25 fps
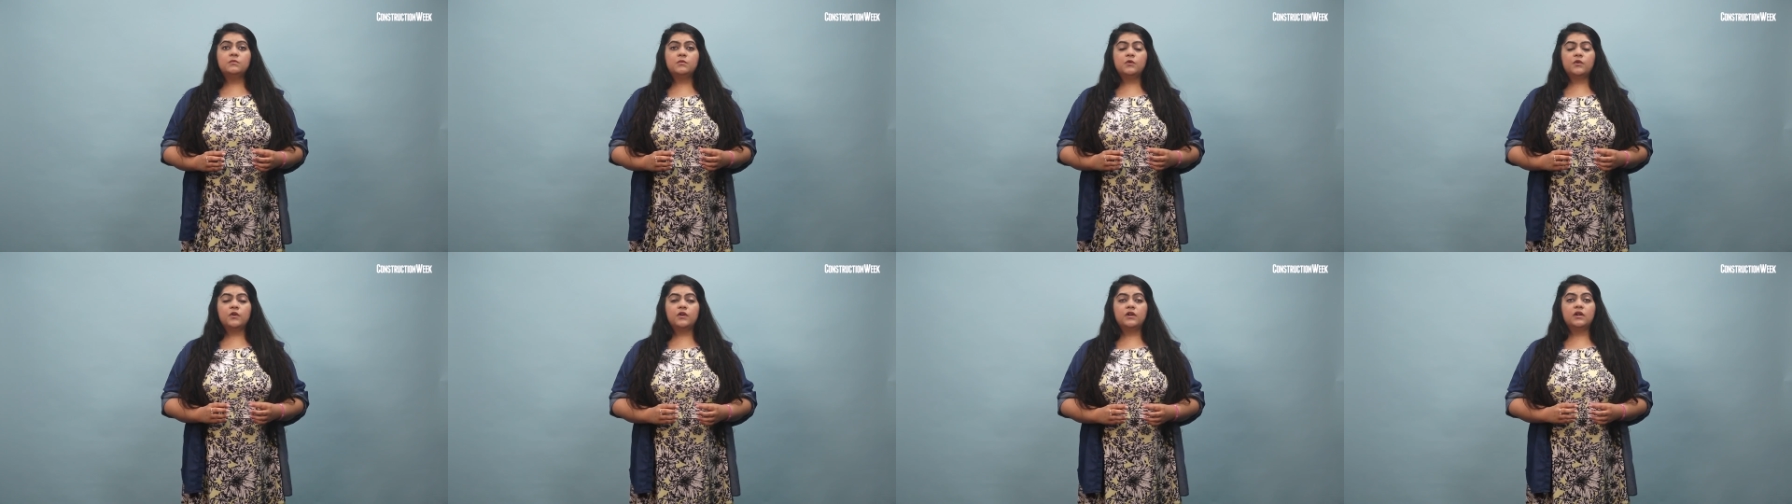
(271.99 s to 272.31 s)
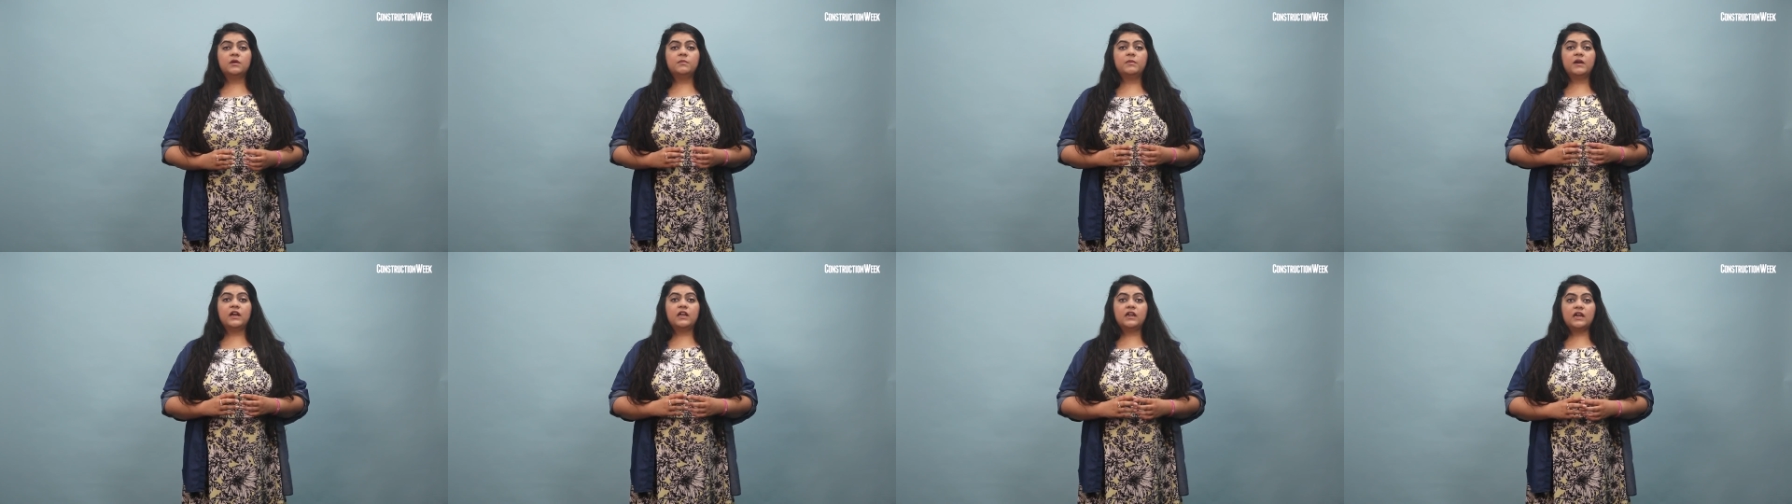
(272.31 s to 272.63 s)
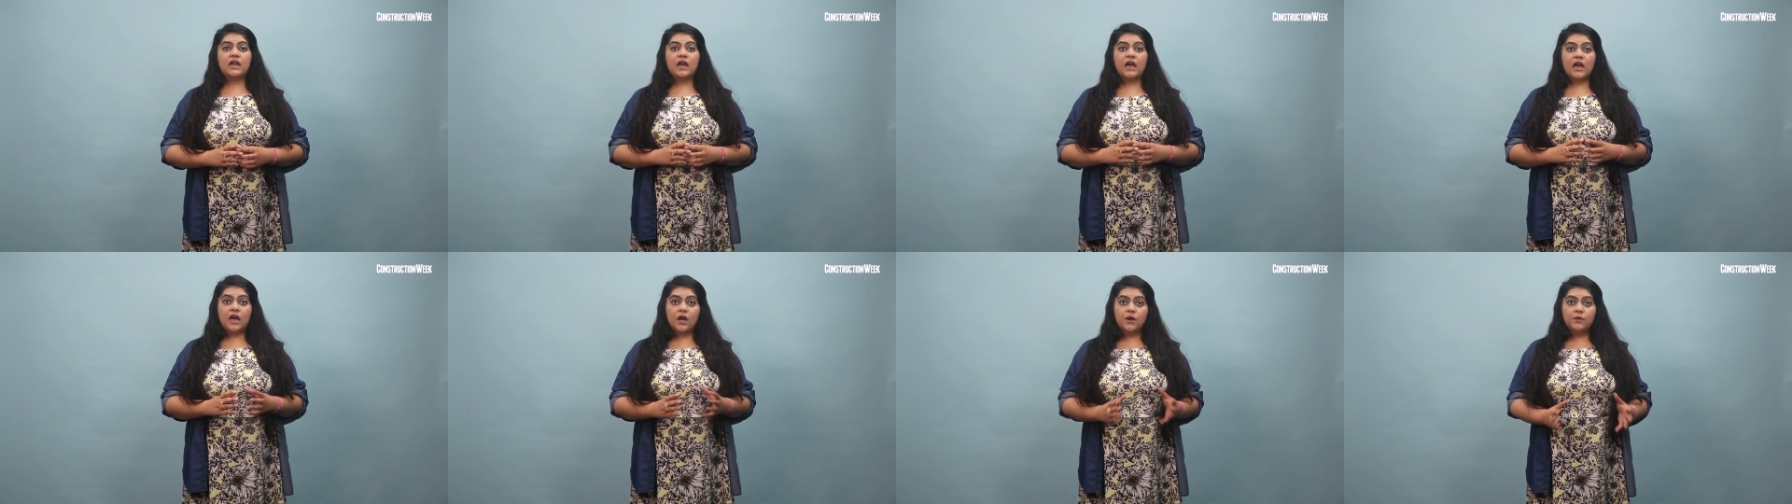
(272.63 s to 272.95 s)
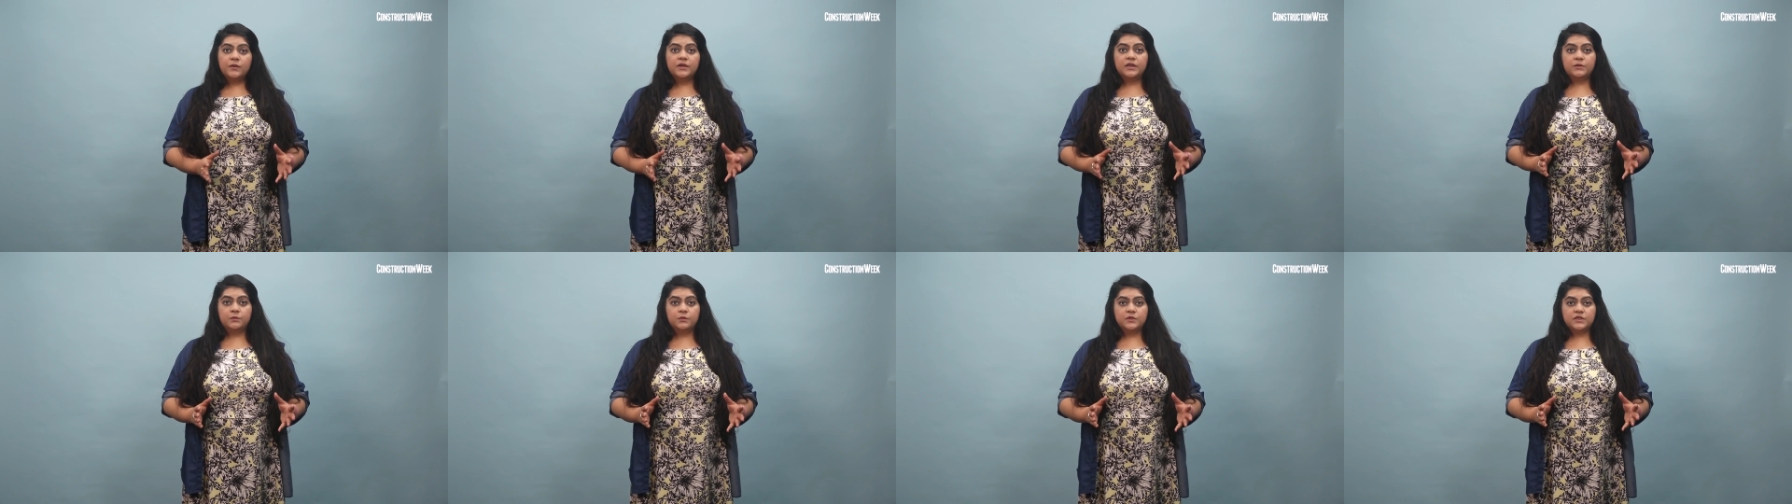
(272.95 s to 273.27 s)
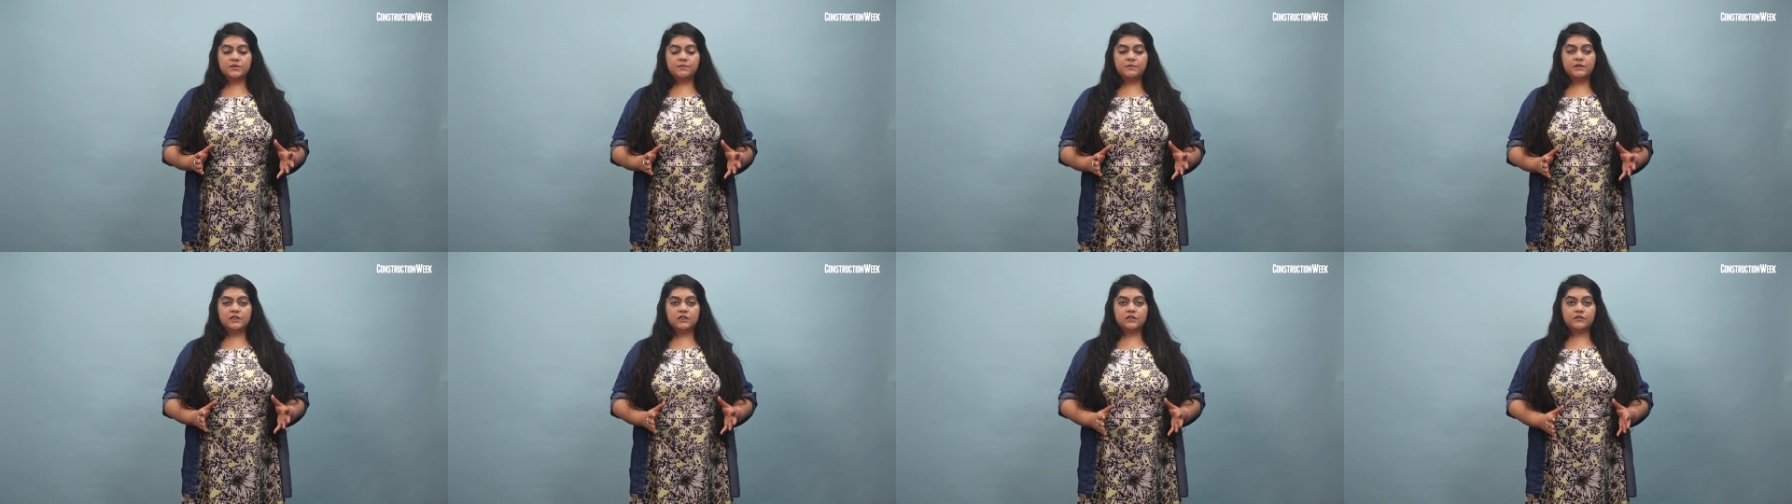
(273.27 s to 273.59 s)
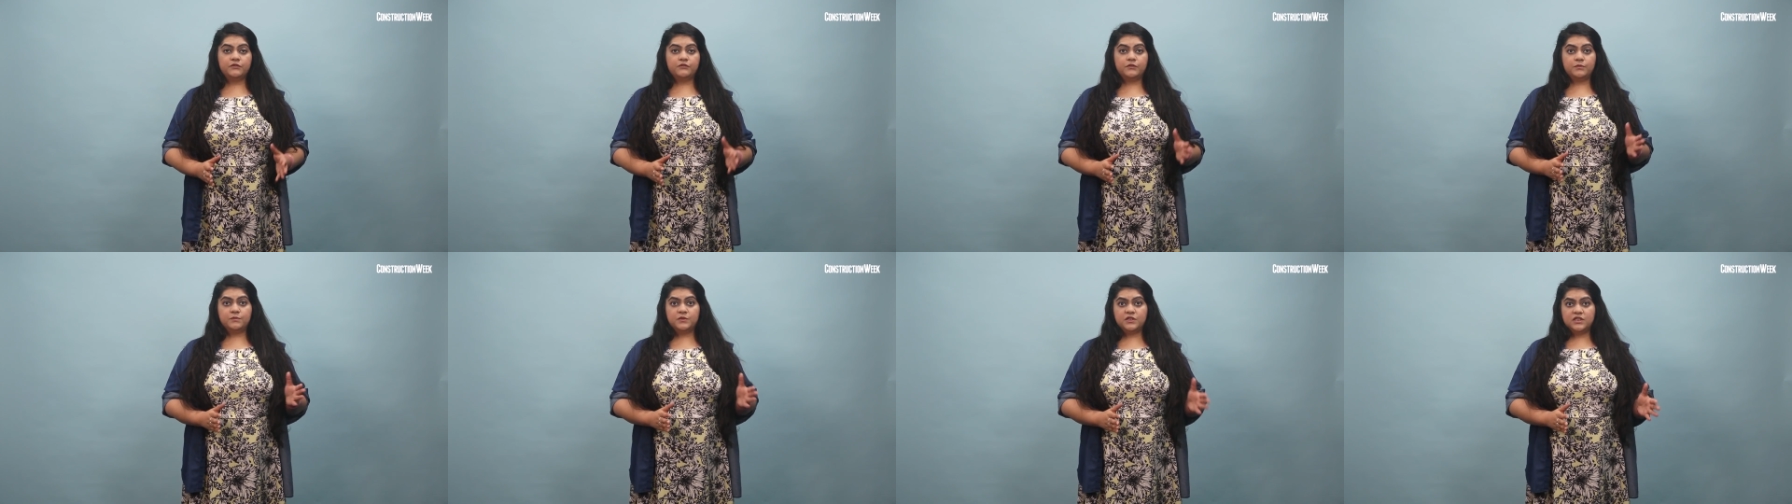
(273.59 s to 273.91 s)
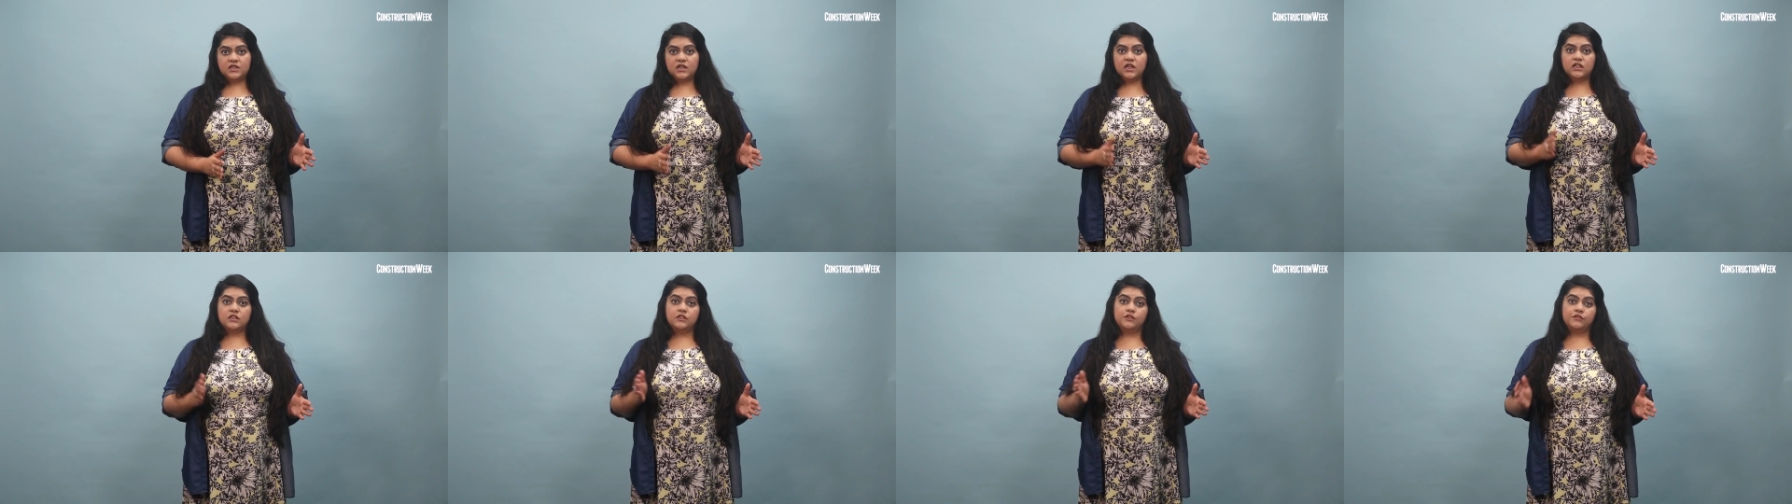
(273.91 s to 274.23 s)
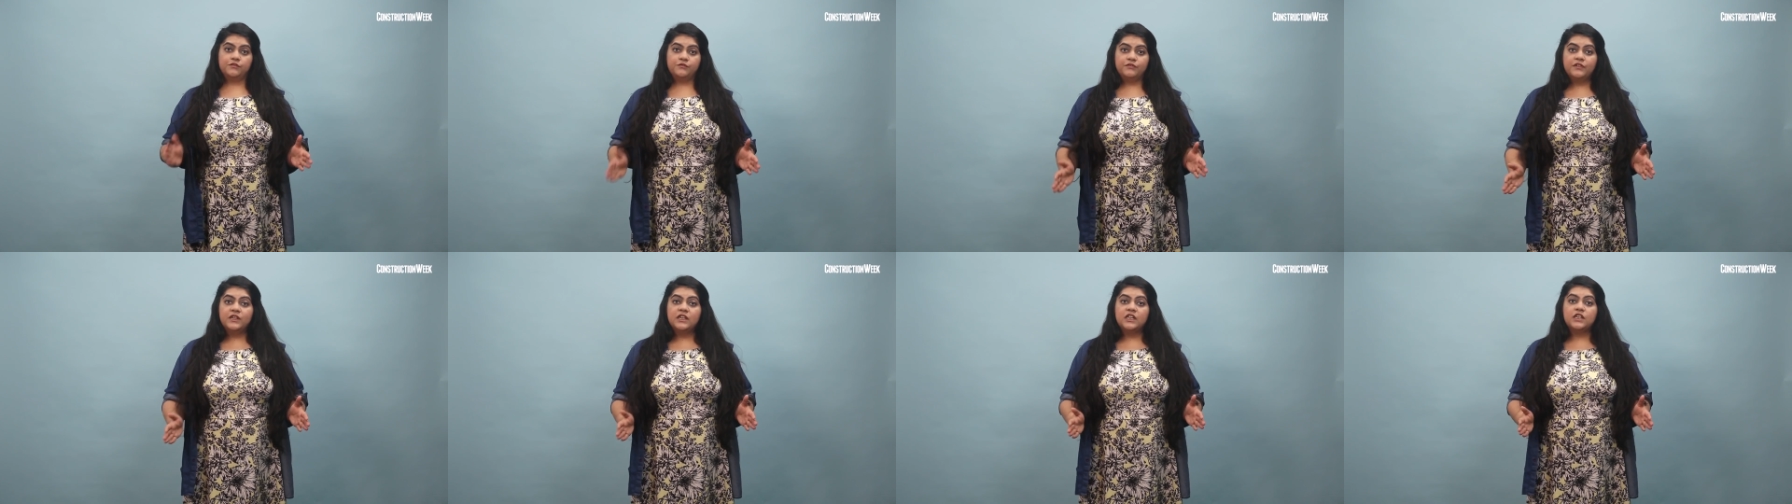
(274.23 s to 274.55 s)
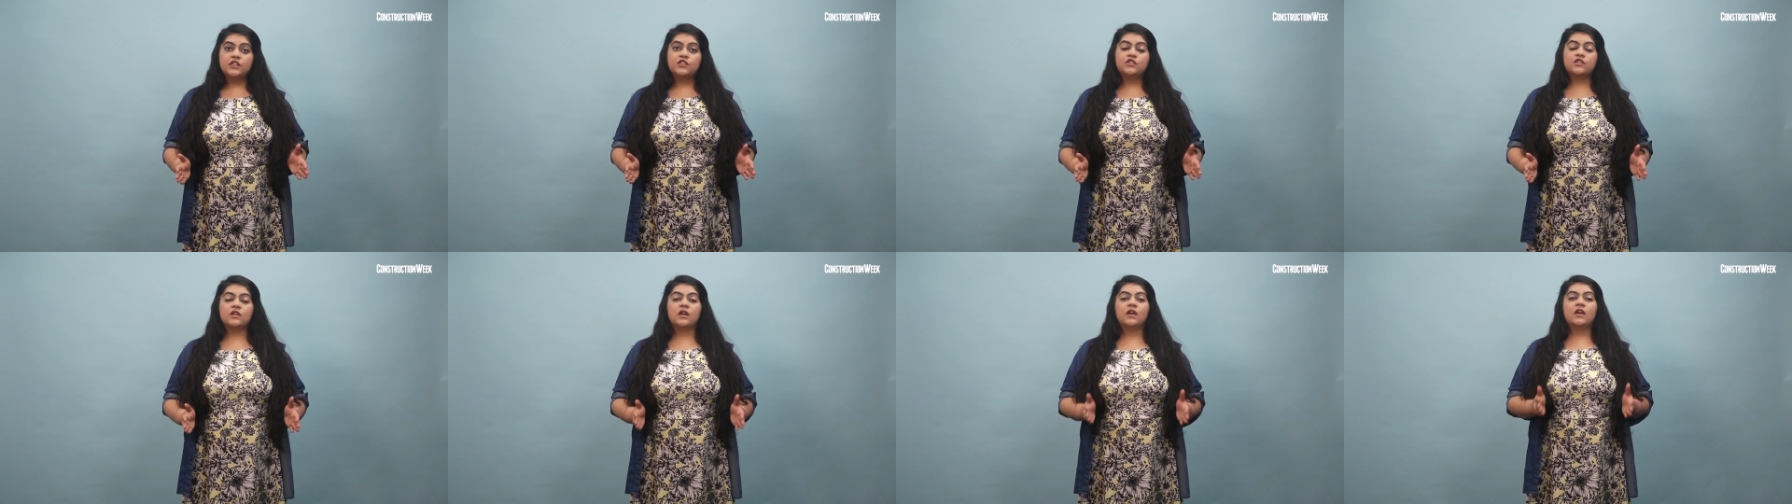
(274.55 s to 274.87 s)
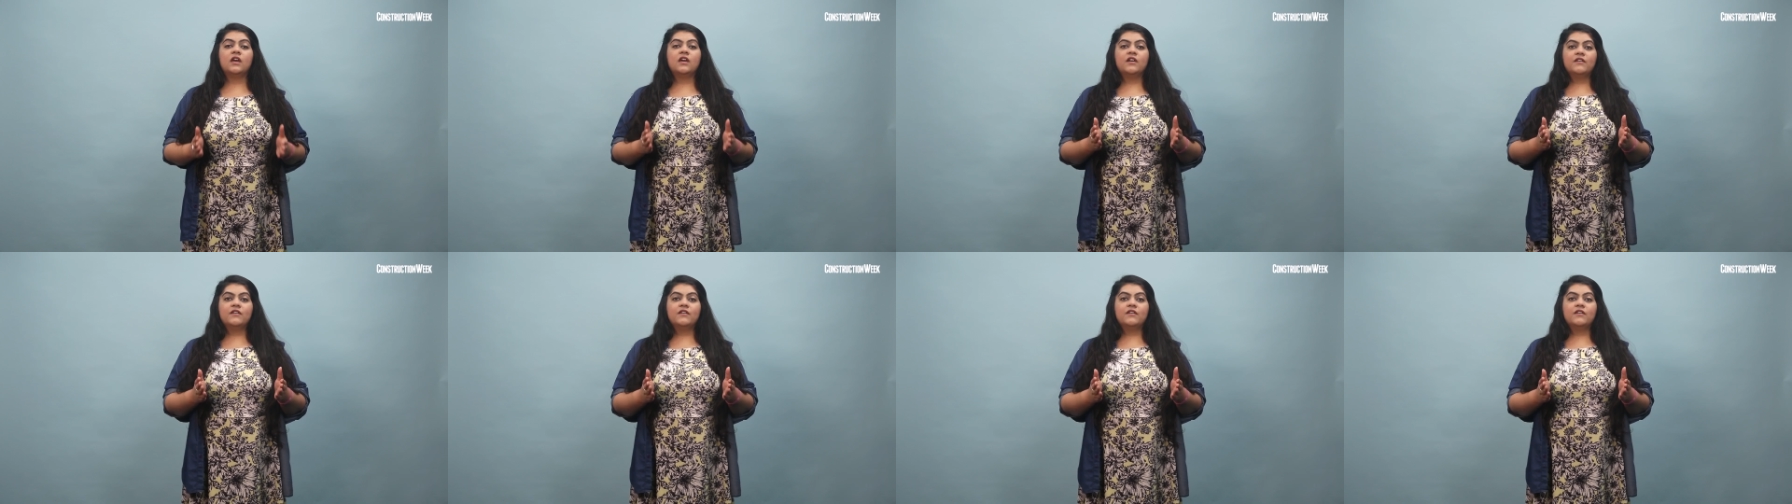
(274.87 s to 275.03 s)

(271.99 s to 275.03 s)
more about how it was built from start to finish,